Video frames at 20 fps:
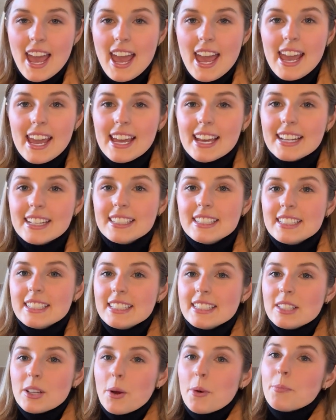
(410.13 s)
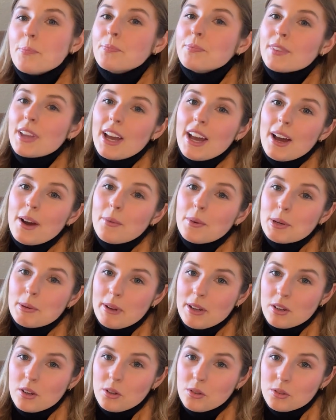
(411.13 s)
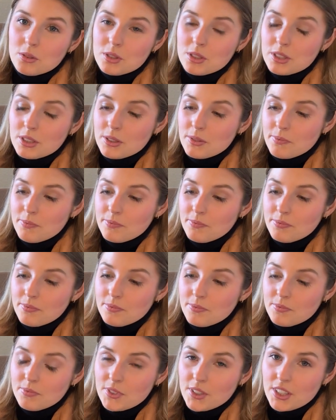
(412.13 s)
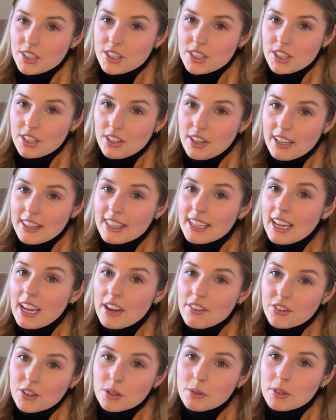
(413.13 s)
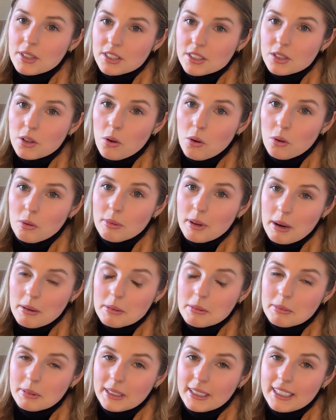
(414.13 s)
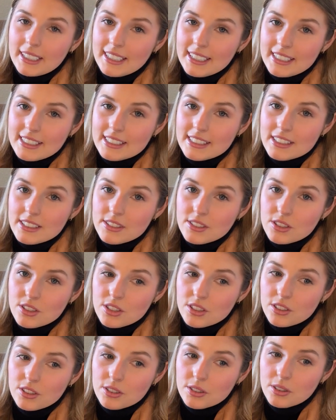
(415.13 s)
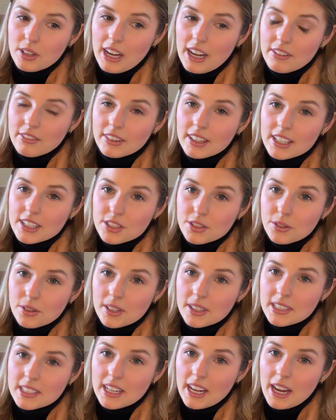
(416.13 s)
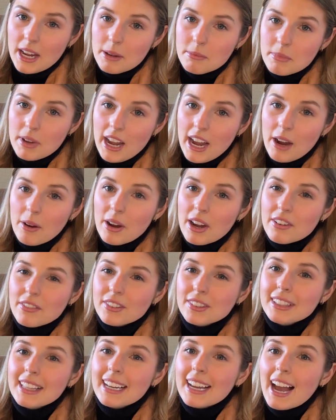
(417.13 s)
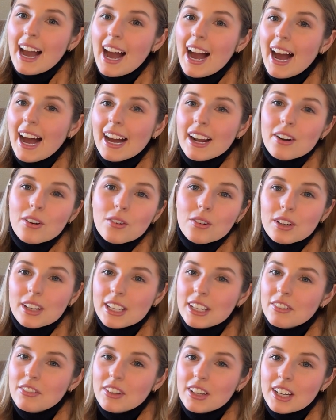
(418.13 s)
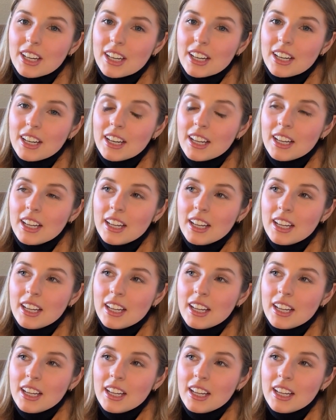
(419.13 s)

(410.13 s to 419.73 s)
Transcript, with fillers: And so one of my goals for this year. I think everyone's goal probably is to have less screen time. However, like I don't even